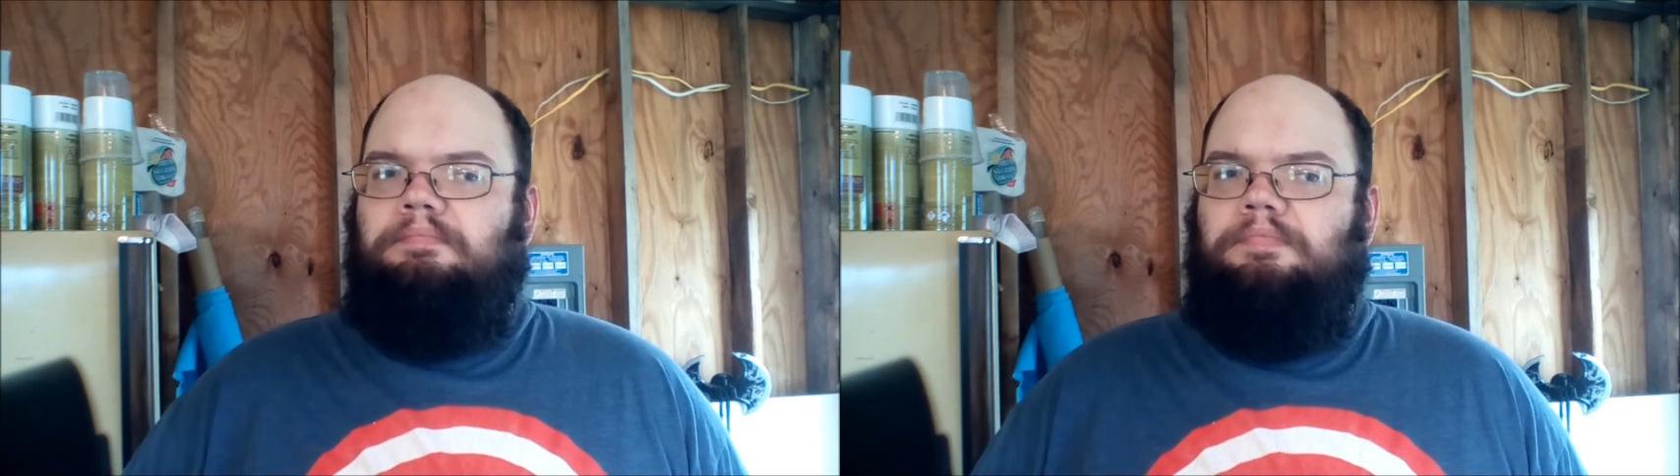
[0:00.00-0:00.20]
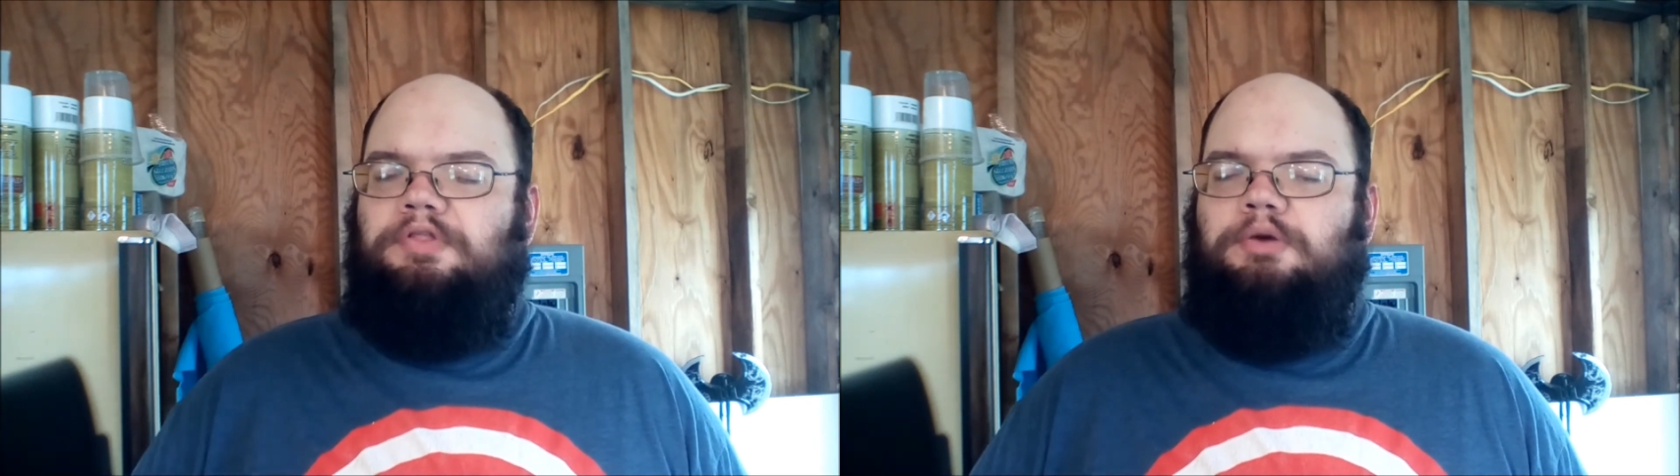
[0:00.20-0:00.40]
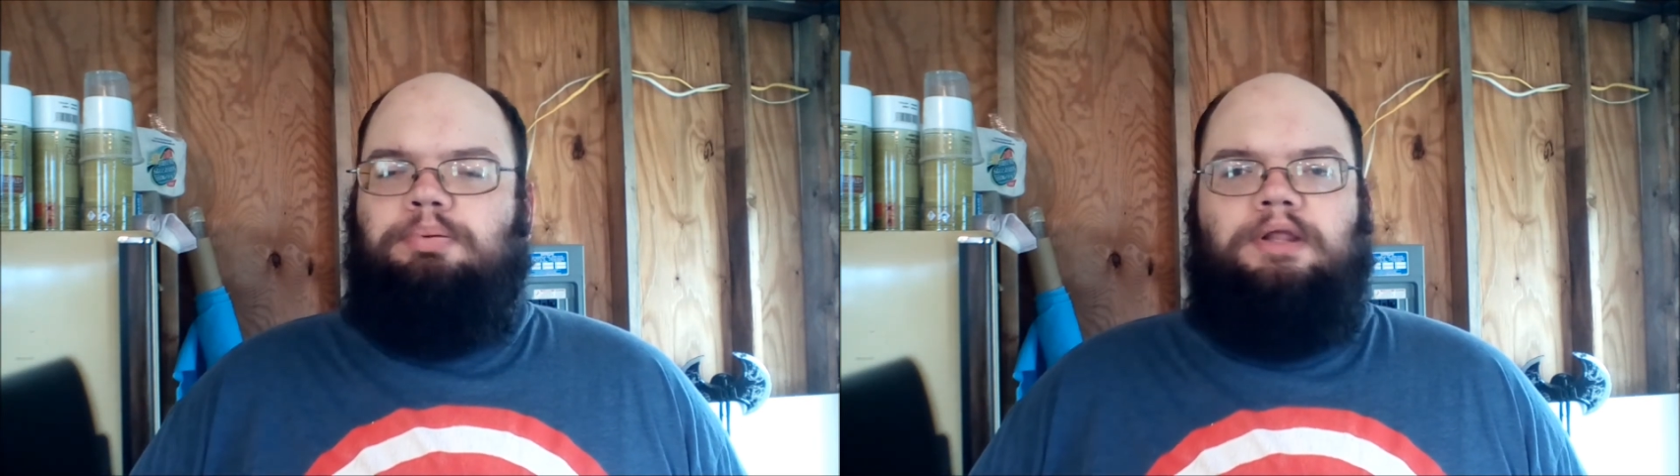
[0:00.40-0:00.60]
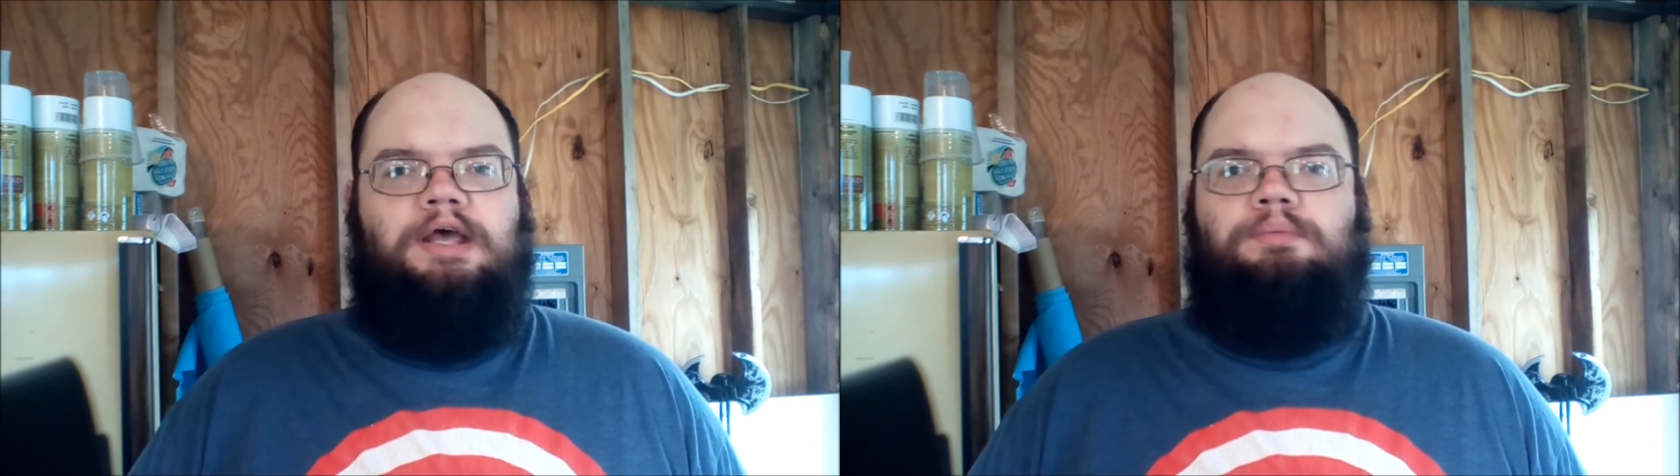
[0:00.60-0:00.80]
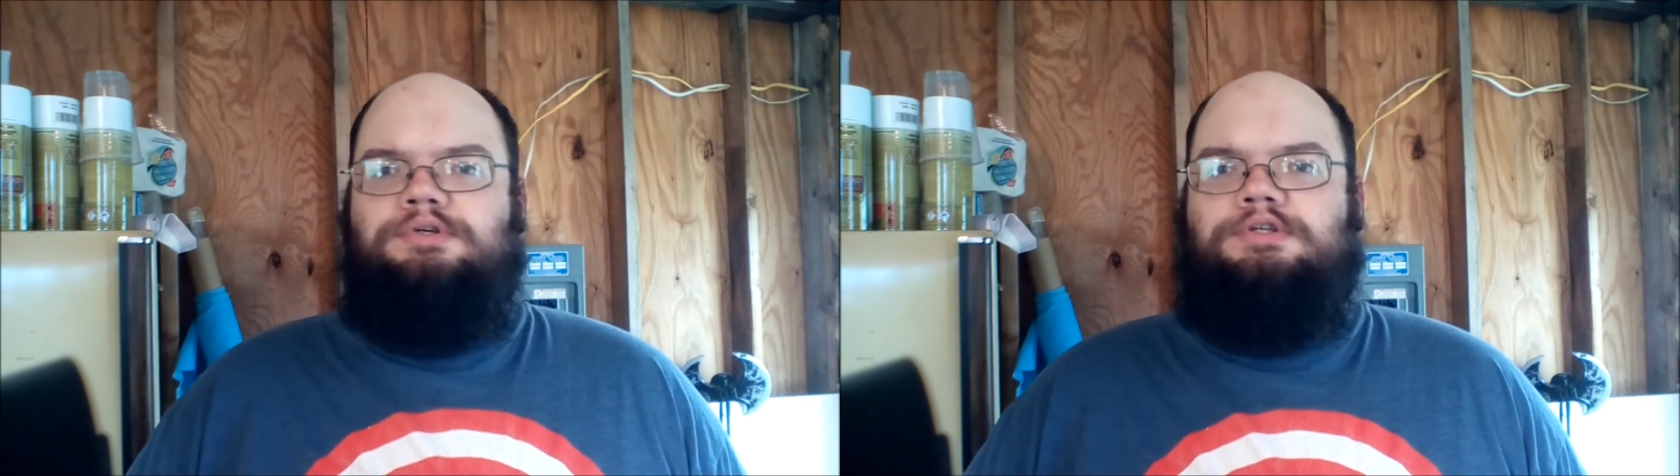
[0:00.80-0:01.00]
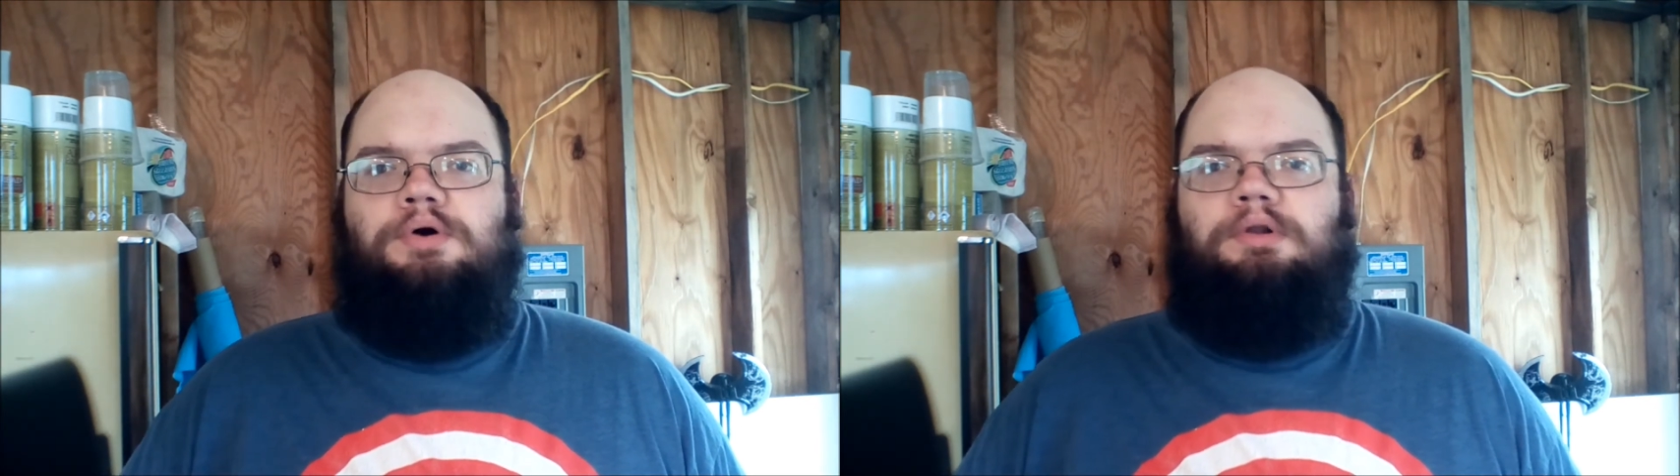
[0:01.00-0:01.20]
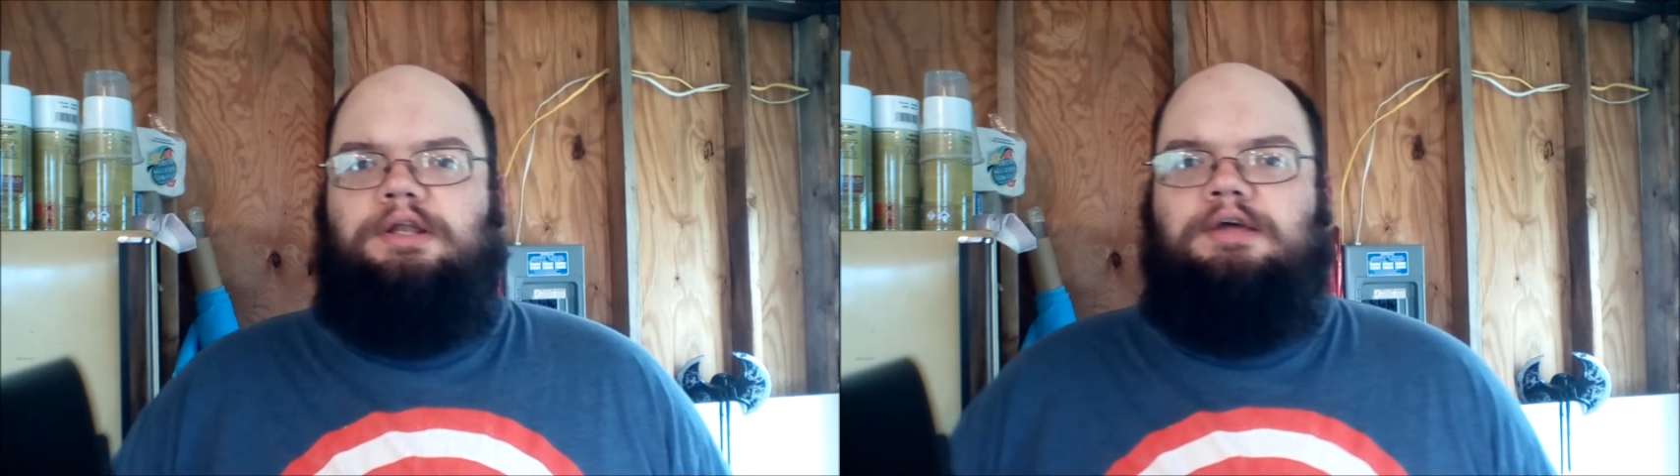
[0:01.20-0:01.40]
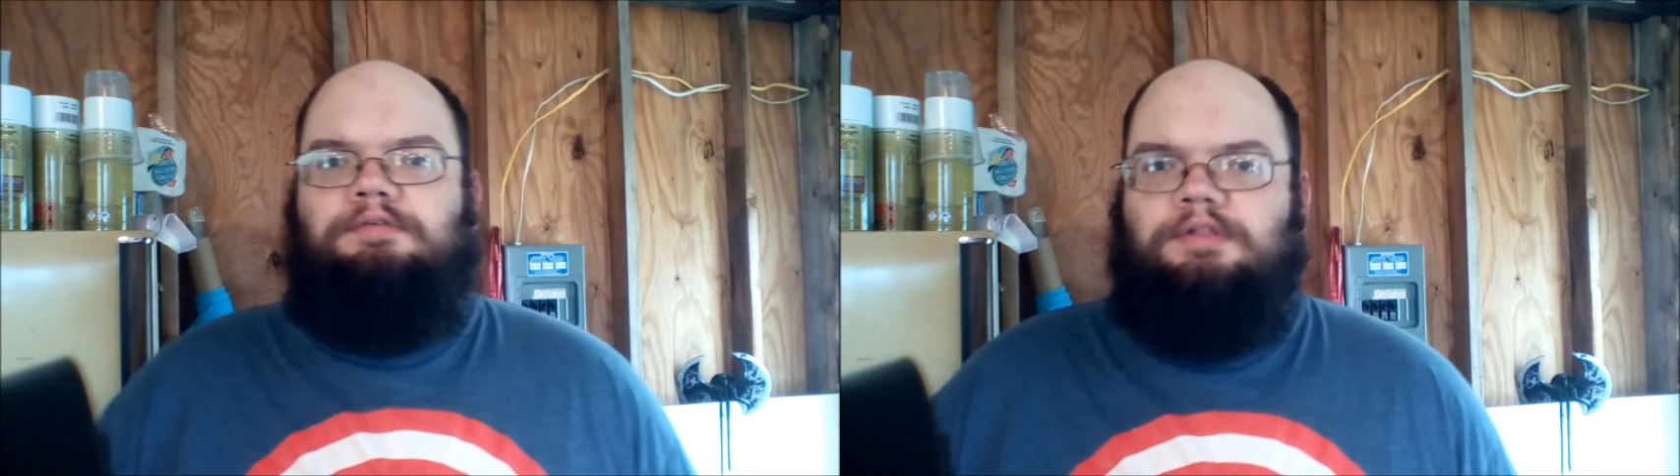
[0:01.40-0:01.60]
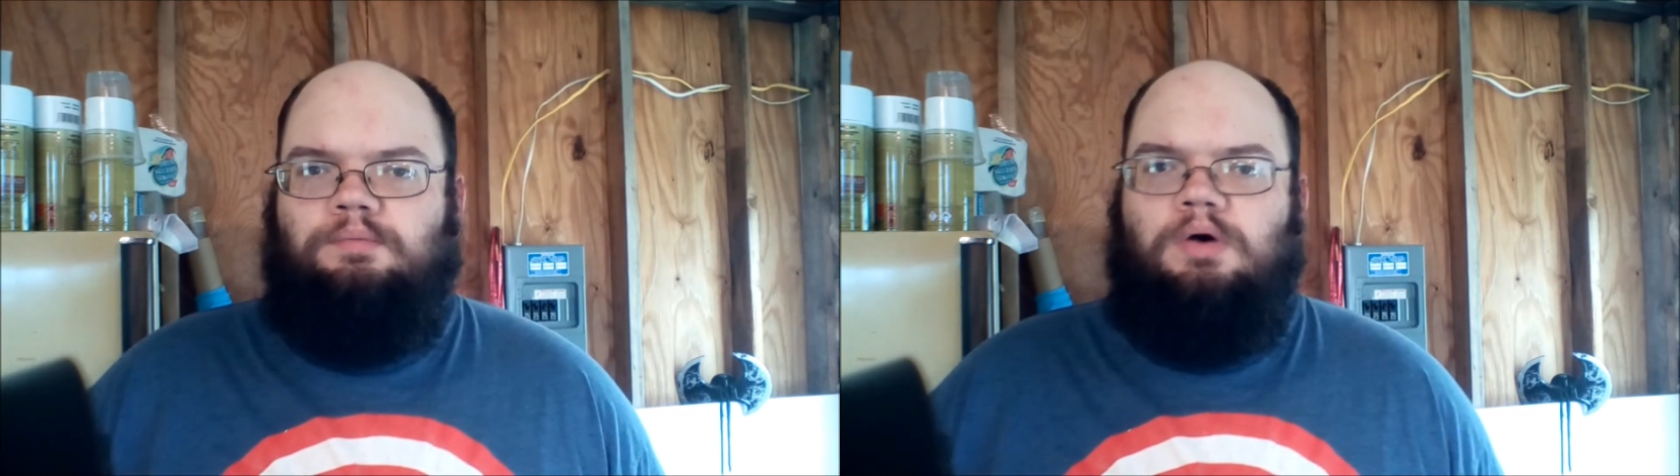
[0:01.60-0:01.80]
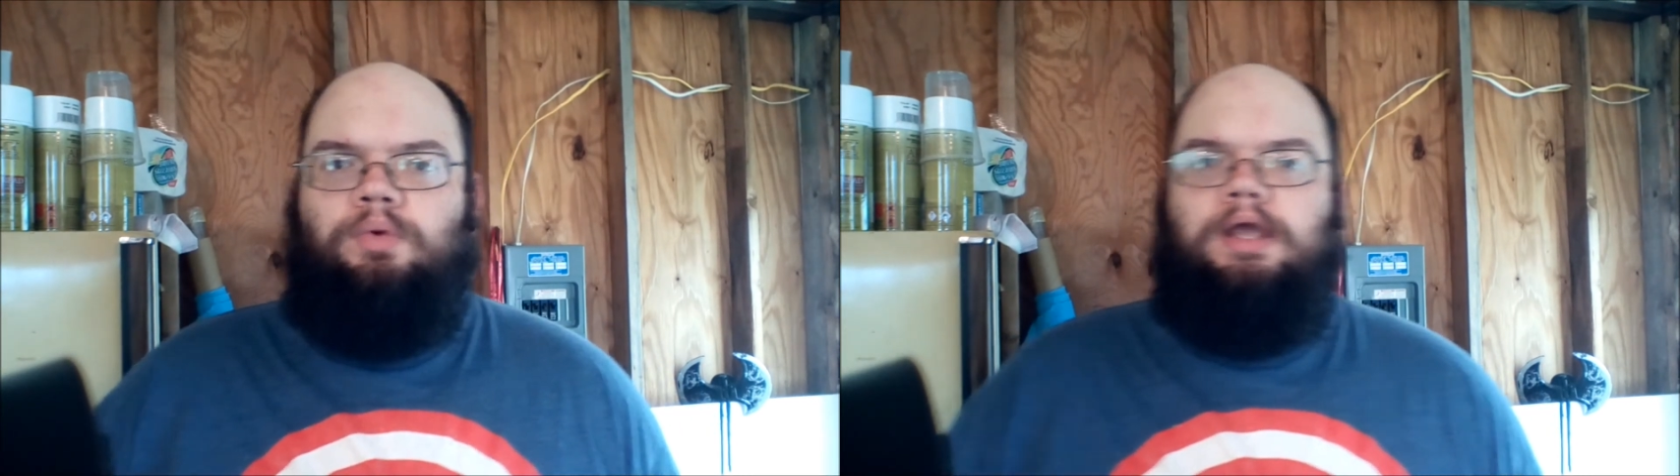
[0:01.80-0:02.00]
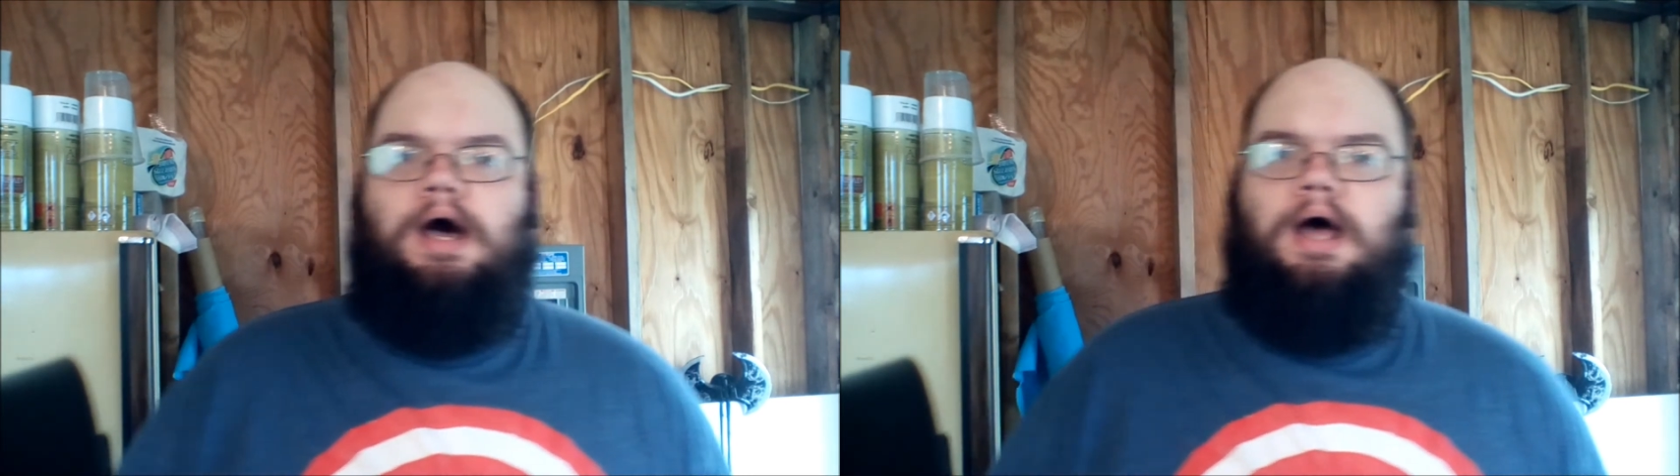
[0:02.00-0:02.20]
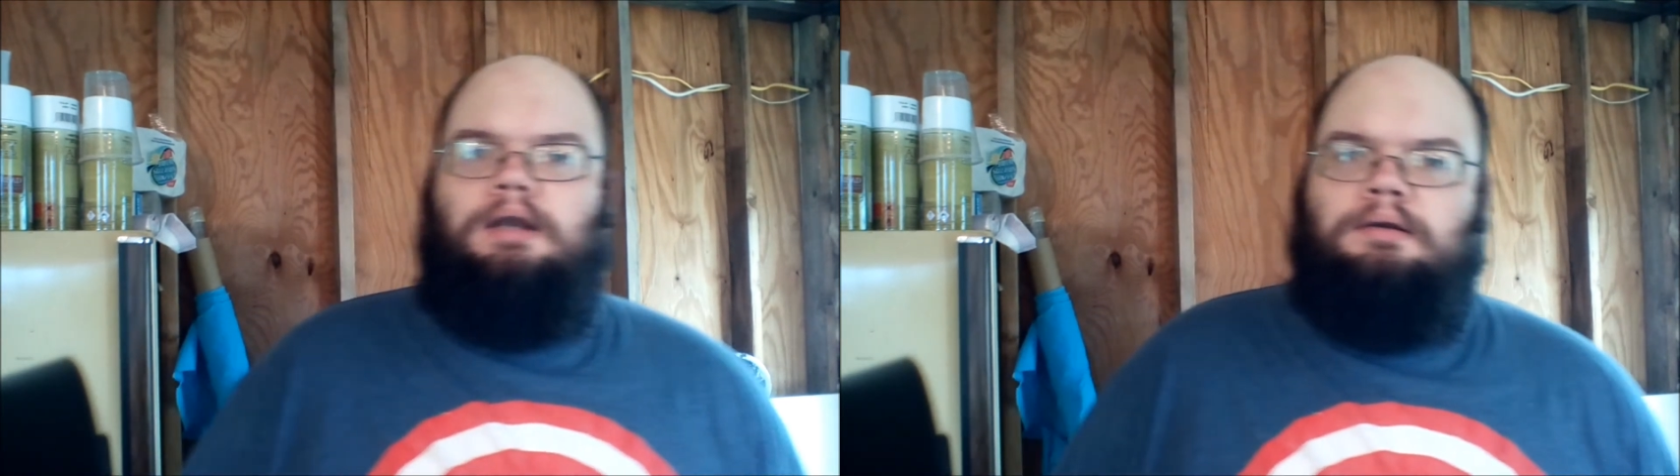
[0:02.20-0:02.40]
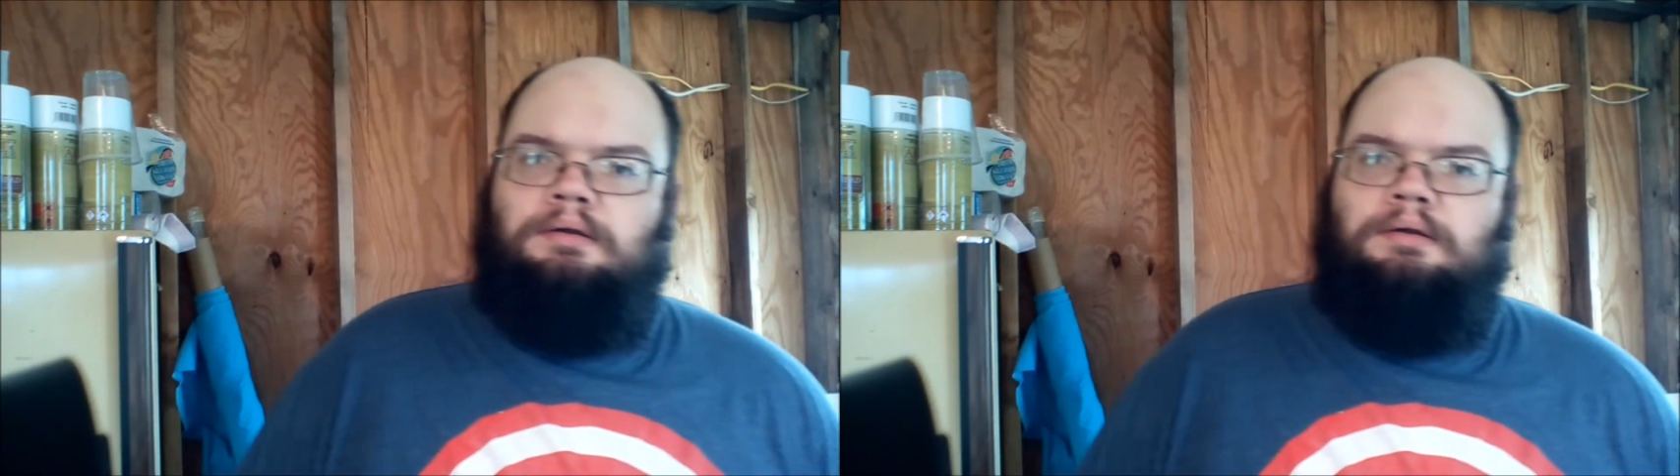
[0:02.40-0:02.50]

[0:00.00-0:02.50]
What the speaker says: their plan was totally different than what we got.